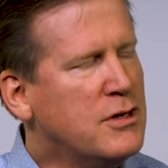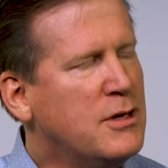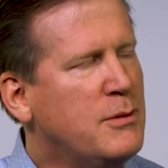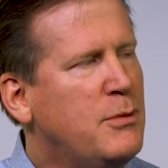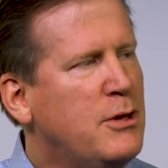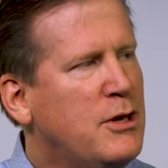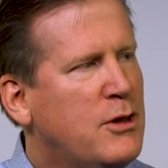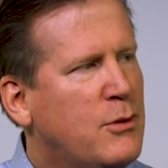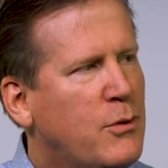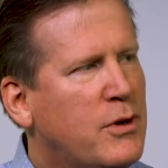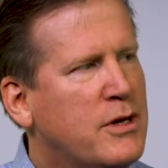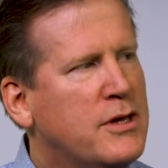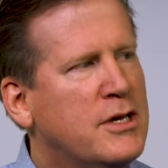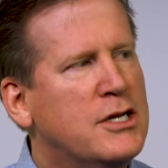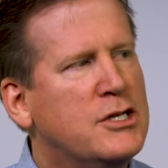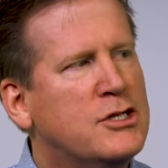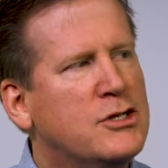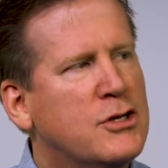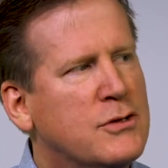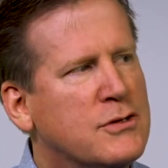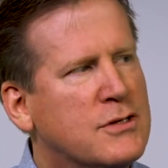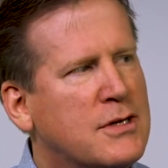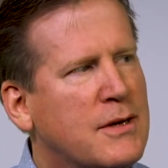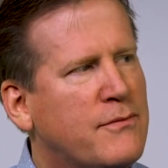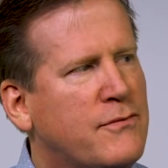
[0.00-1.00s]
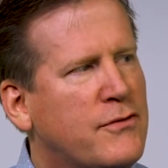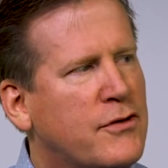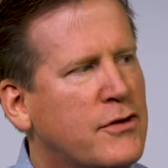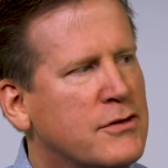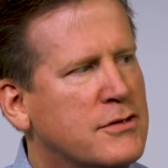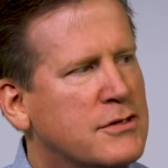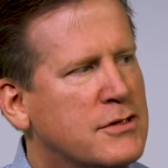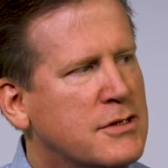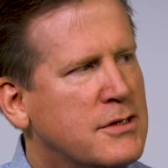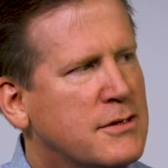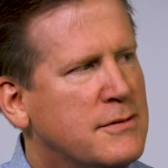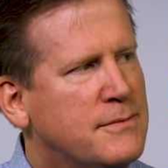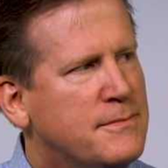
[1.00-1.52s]
to be the one that shows up
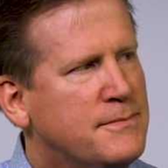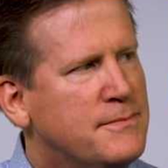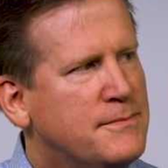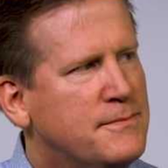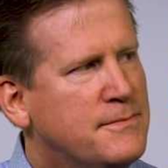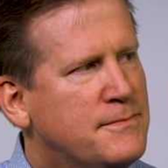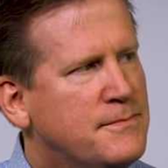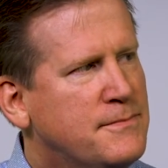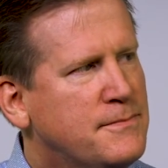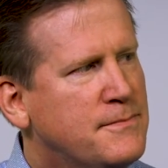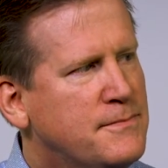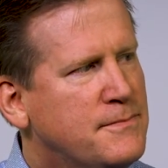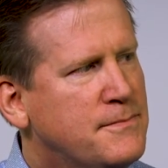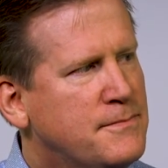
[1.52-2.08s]
first. Because I